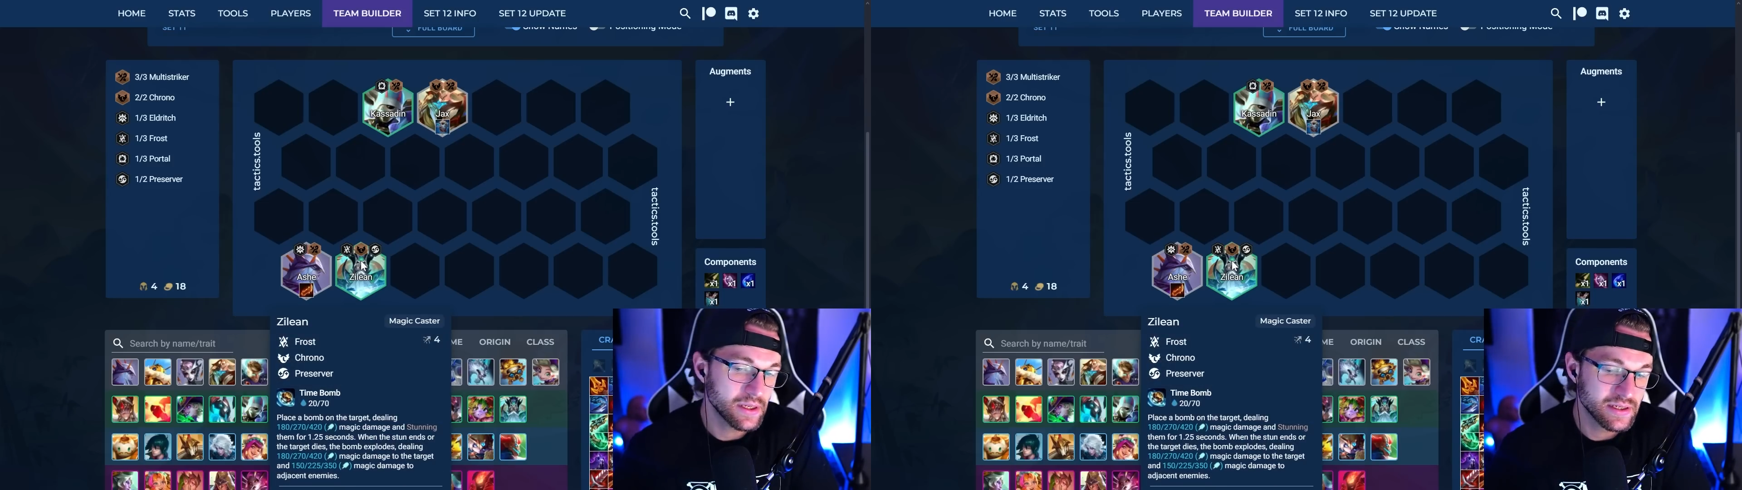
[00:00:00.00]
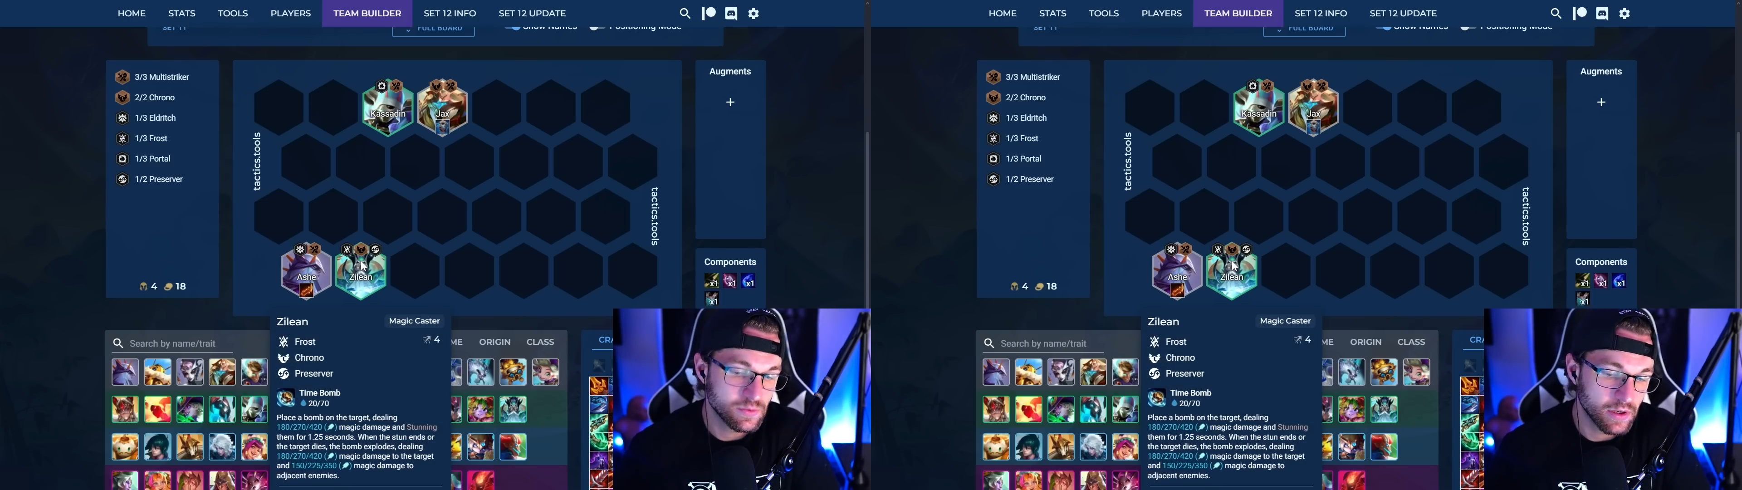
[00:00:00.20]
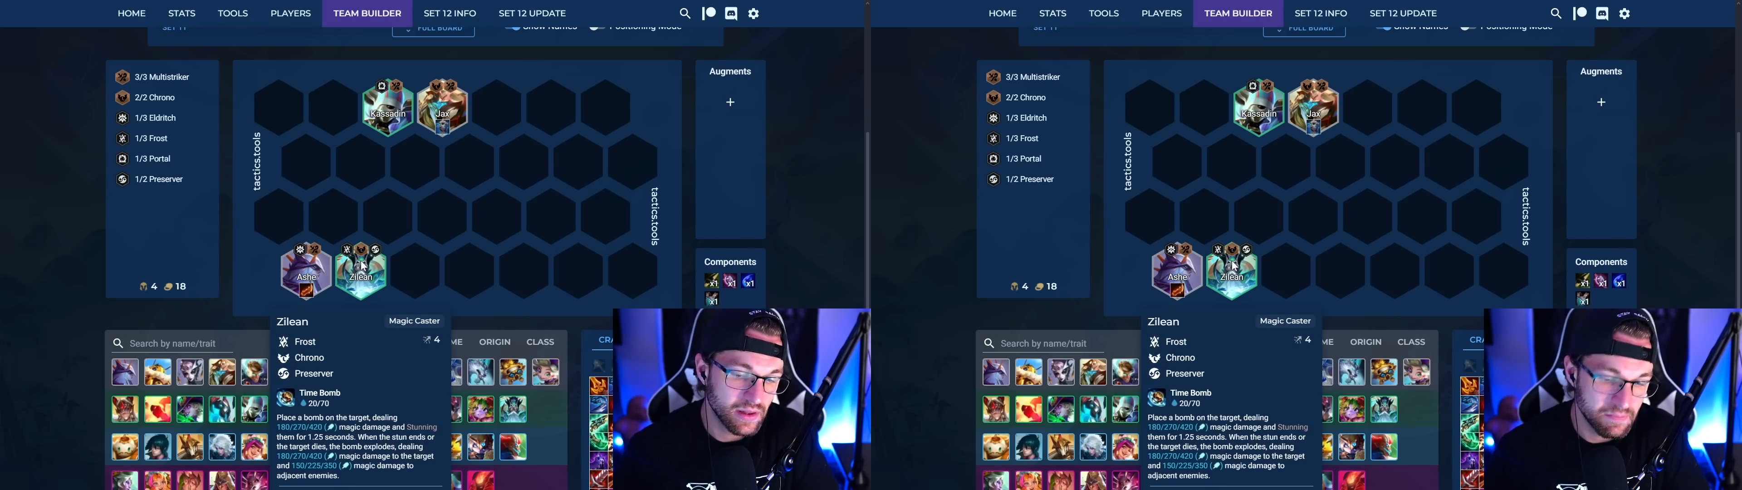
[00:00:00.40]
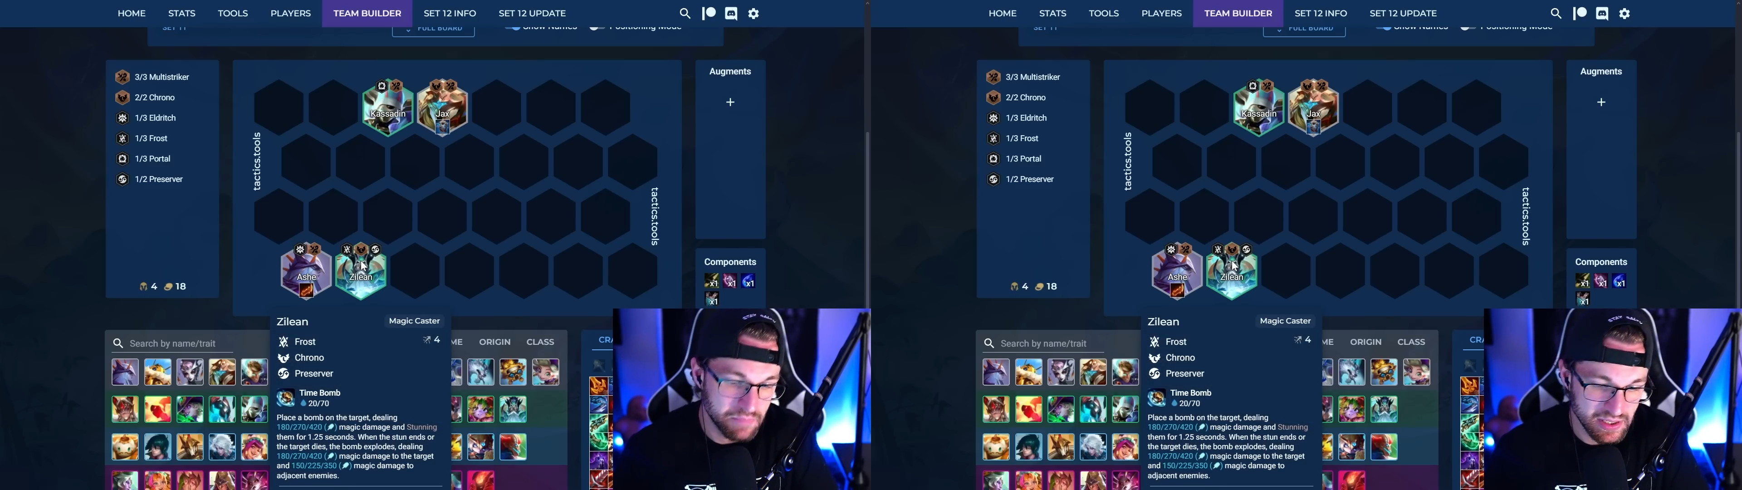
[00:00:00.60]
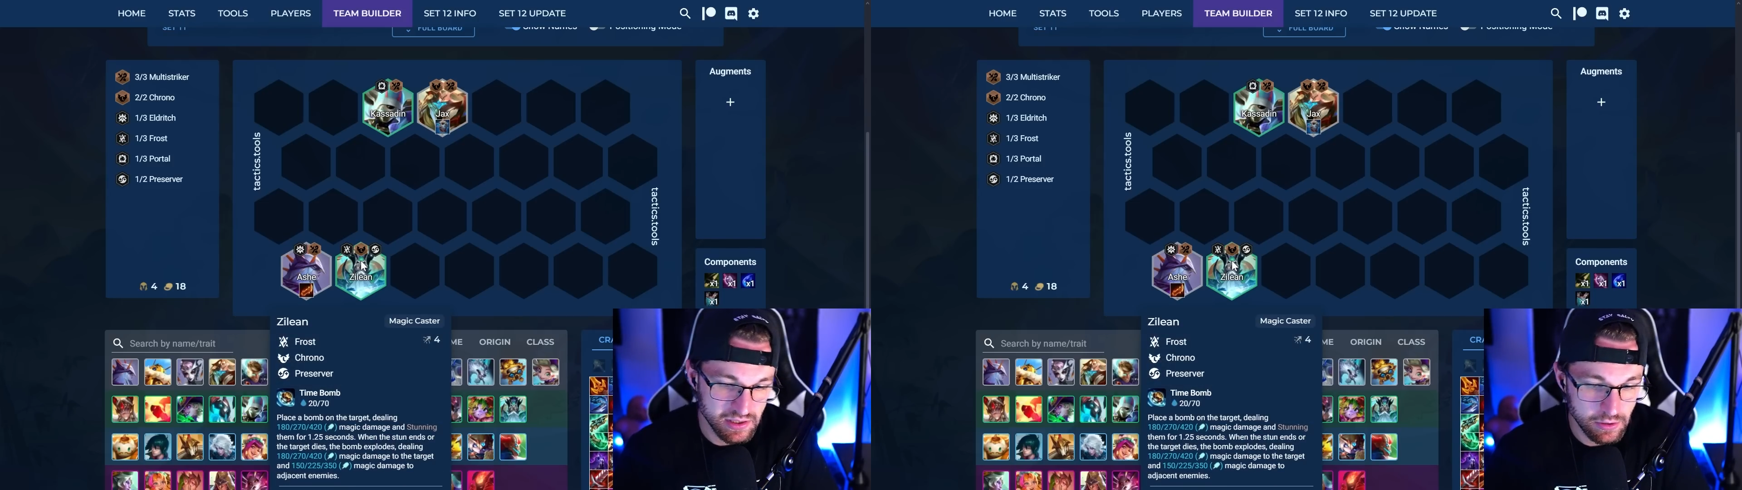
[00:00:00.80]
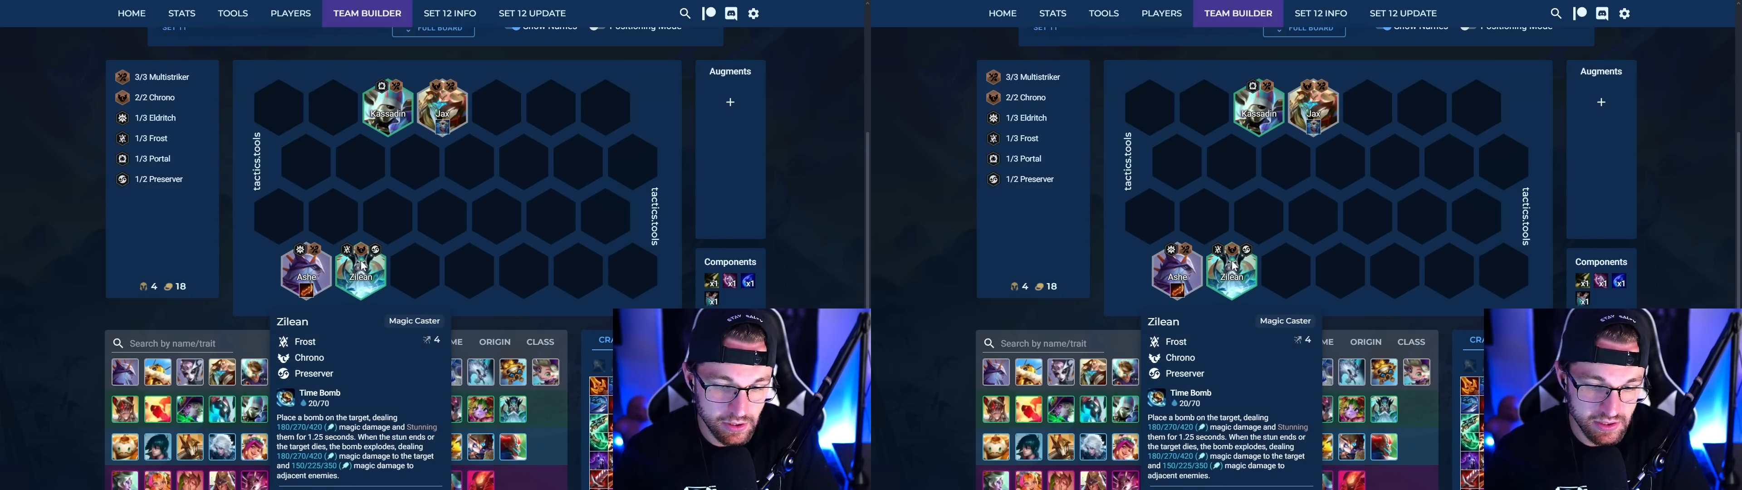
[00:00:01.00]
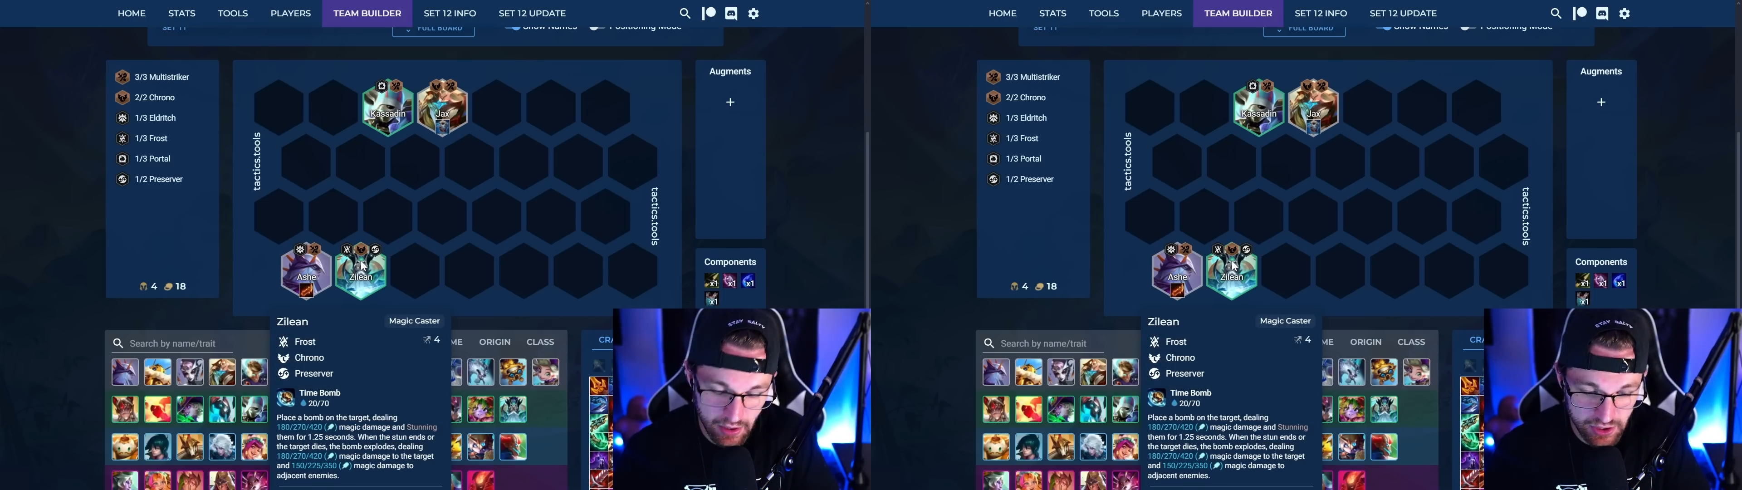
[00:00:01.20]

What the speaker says: is one of the best units